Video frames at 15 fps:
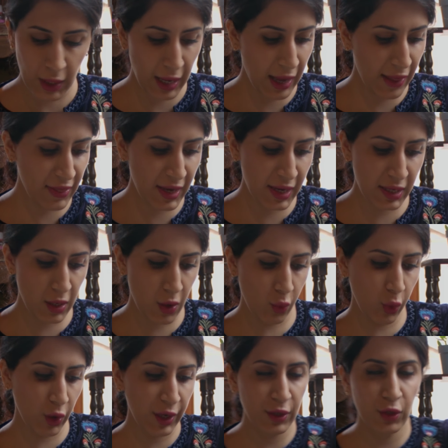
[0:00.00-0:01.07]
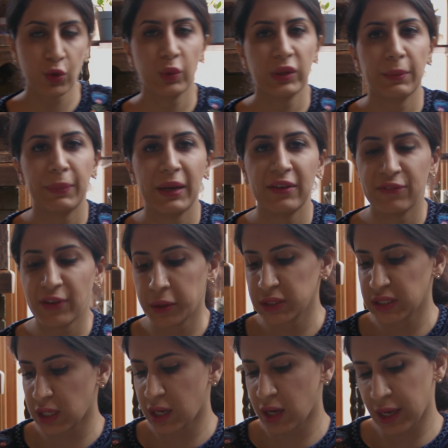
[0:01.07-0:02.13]
And then what I do with the plain flour
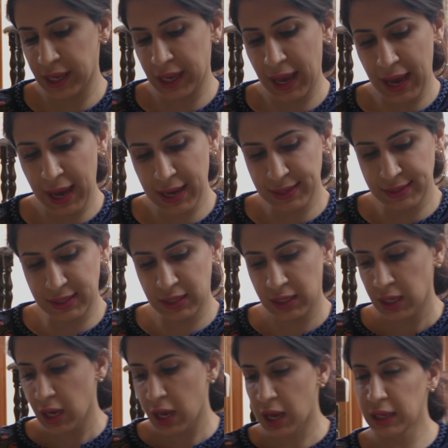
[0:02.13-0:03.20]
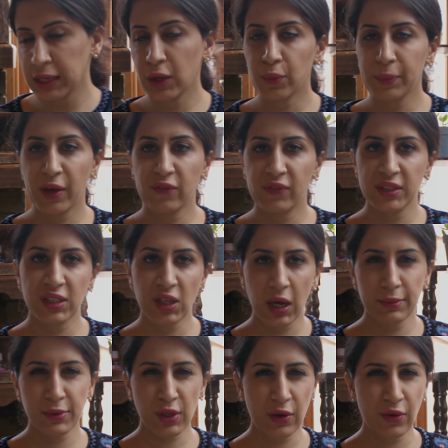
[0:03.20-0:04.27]
is I add a little bit of a
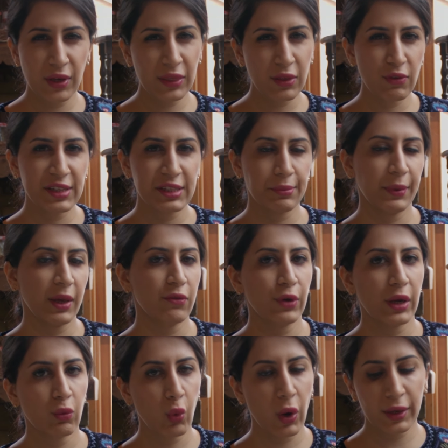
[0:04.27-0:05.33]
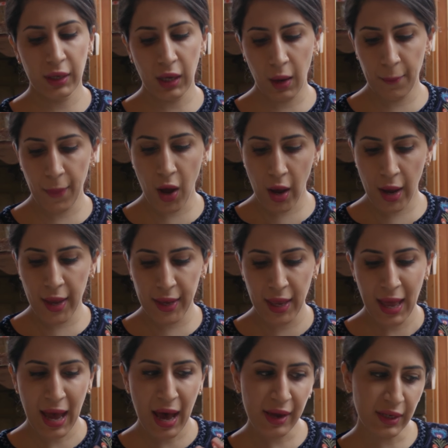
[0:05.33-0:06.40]
time. So in the recipe I've written 1 cup, but I
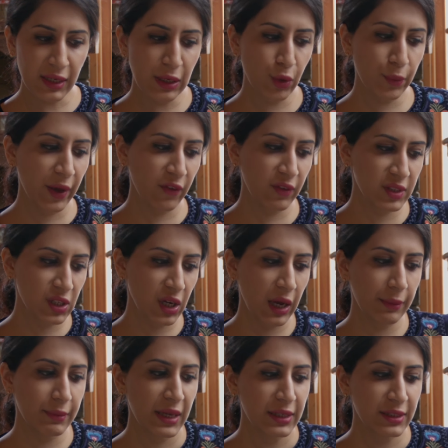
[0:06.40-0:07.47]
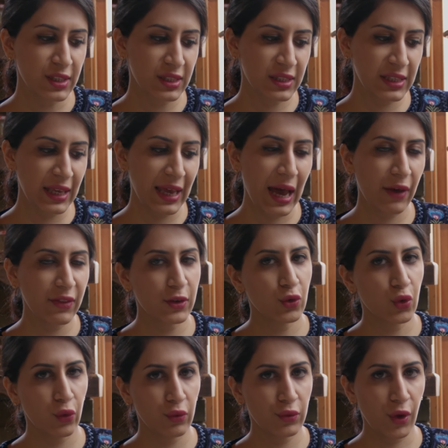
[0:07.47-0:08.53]
add a little bit of a time to see how the
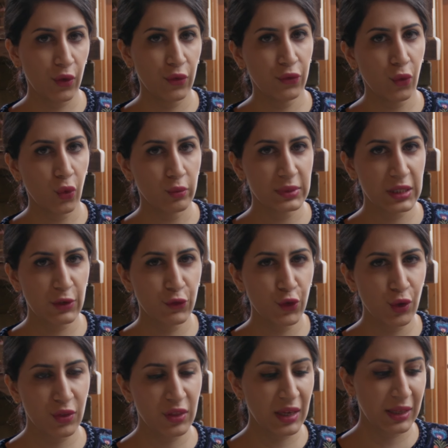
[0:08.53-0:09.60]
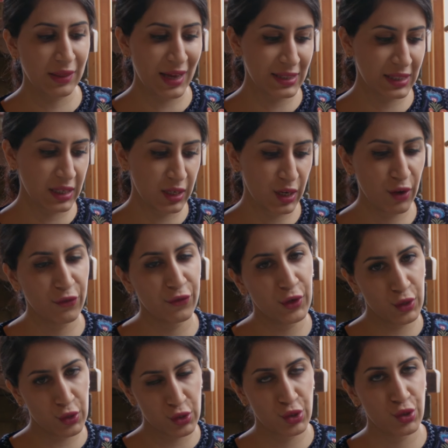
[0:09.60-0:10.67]
dough forms. If you think that's enough for
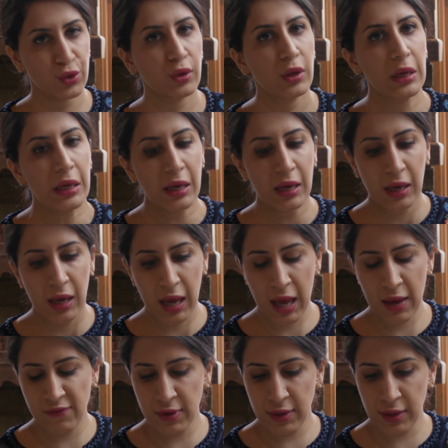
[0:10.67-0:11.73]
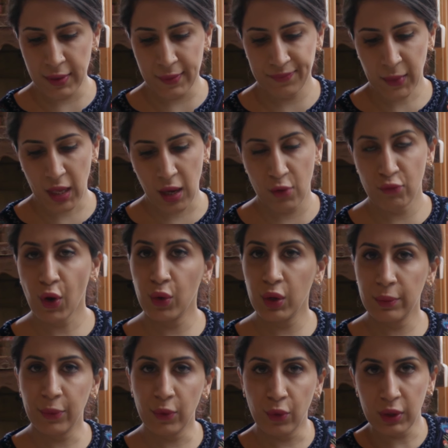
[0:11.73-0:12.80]
you to have a
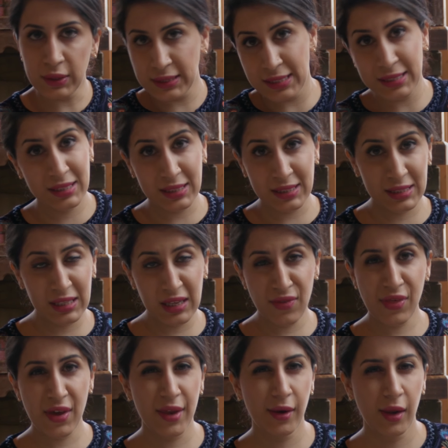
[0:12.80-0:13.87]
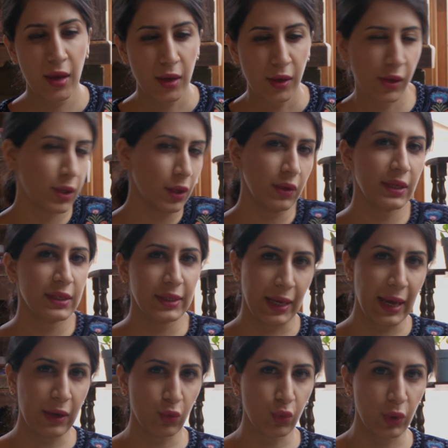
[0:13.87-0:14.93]
rollable consistency, then you don't need to
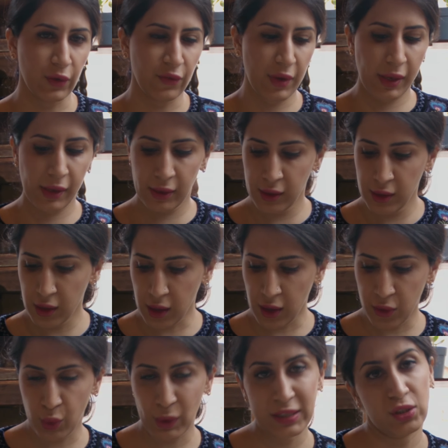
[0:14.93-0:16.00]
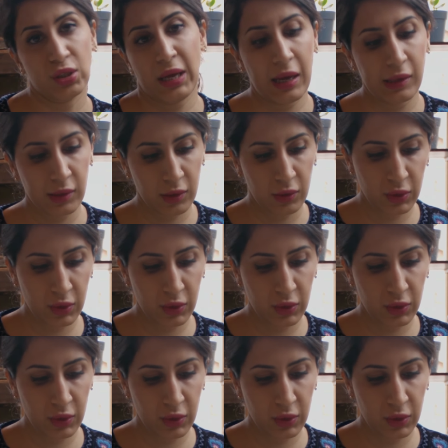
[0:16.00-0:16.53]
add all of it. Otherwise you can do.